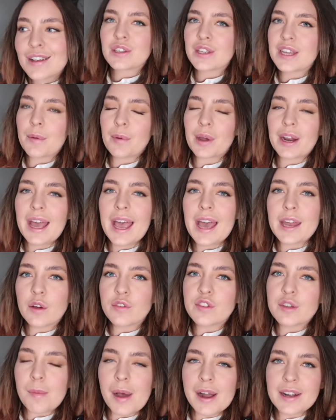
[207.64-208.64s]
So yeah, we're gonna head
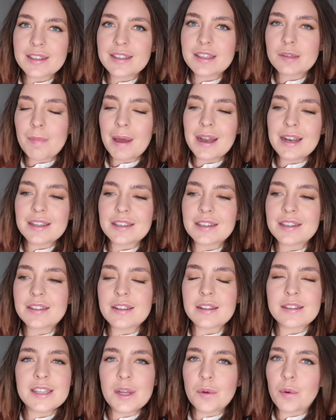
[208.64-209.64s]
off to Marks and
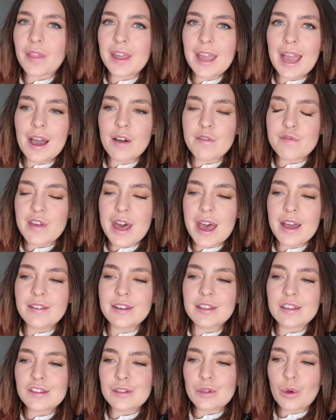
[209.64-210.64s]
Spencer's, see what they have there
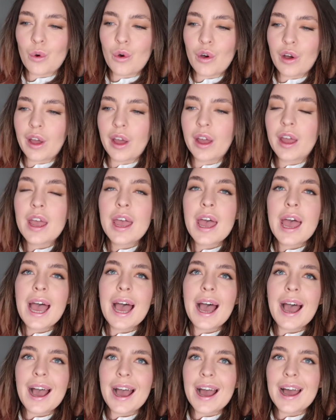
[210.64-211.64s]
in store,
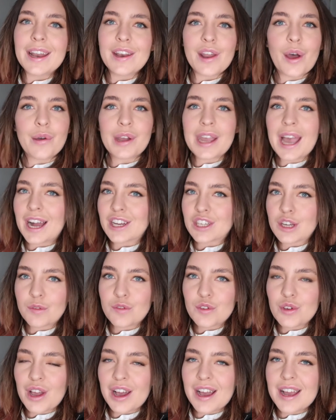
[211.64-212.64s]
and I'll catch
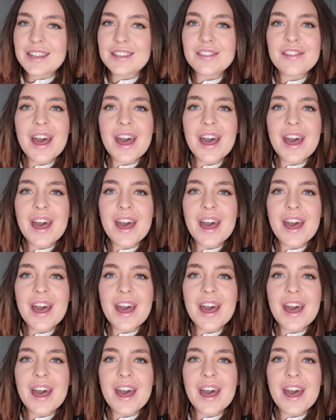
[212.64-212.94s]
up with you guys